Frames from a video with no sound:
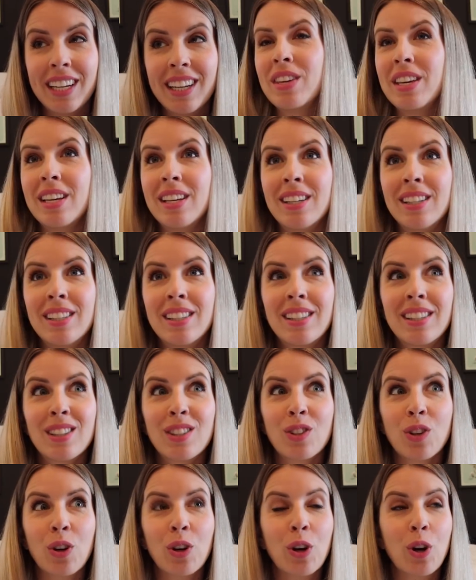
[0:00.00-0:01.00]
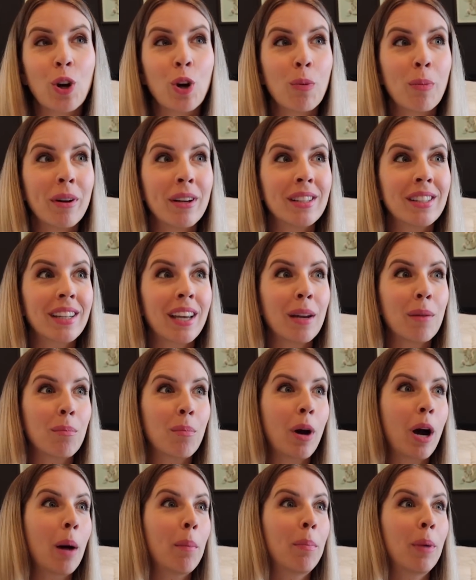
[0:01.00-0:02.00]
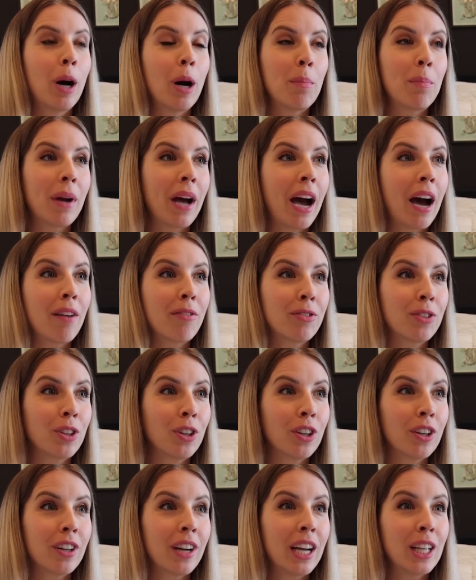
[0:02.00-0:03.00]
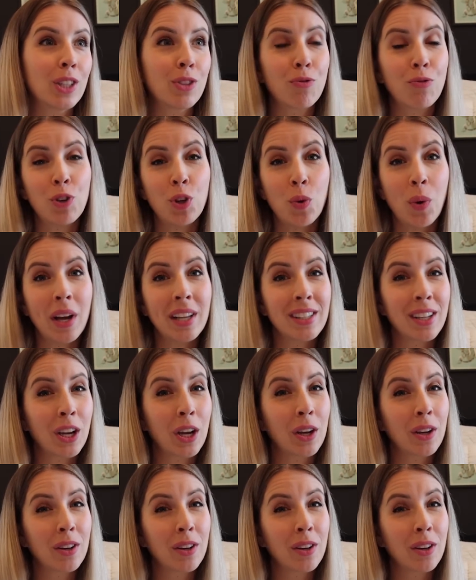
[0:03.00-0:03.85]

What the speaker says: These sarcomas can pop up after as few as